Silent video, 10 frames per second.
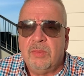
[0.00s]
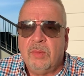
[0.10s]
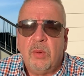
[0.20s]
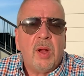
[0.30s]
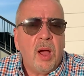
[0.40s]

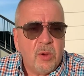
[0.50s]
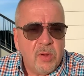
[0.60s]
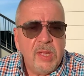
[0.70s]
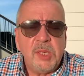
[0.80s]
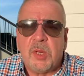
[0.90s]
we were
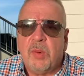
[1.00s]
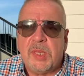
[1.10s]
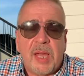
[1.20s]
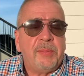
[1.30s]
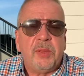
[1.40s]
hungry, so we
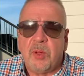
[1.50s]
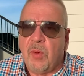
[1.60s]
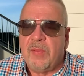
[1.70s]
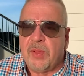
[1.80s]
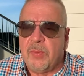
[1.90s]
stopped at the
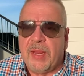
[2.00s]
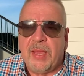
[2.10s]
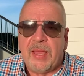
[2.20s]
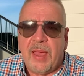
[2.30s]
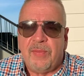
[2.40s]
Grand
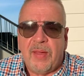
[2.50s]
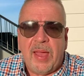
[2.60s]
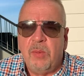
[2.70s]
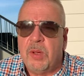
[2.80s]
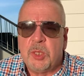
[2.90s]
Floridian
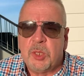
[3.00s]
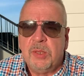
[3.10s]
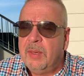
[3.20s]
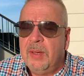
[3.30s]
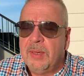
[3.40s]
Cafe, which,
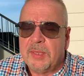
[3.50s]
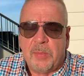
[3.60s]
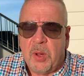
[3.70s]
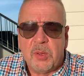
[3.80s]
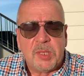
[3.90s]
as I
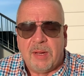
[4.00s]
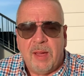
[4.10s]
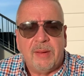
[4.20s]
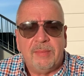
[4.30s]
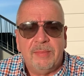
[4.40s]
posted
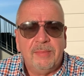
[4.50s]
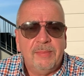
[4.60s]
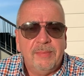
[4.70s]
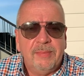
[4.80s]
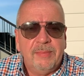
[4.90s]
on
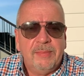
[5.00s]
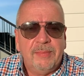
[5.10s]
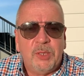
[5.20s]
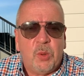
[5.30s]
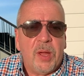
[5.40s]

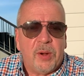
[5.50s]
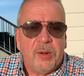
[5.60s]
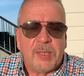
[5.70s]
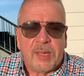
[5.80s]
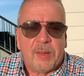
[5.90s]
Twitter,
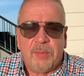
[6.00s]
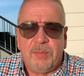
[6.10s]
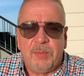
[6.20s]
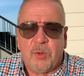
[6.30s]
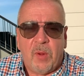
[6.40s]
it's like
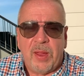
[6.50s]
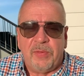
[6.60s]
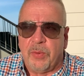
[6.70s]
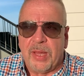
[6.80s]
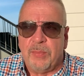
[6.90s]
Grand
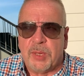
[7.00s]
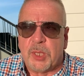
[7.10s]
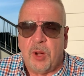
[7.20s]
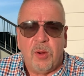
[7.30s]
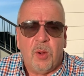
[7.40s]
Floridian
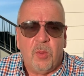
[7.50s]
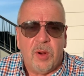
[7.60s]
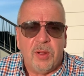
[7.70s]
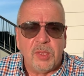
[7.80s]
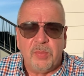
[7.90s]
Bizarro
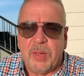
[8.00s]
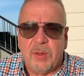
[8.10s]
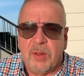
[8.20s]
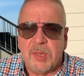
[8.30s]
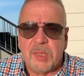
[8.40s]
World,
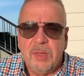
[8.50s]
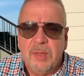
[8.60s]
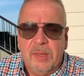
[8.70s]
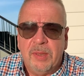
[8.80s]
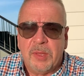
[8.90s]
because
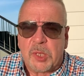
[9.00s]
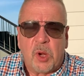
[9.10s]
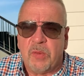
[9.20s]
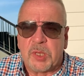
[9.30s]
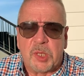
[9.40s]
the
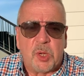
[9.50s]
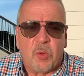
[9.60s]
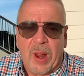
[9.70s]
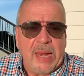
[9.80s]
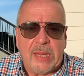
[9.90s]
service is
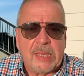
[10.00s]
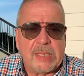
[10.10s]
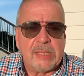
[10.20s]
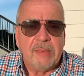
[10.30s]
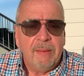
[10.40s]

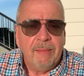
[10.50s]
horrendous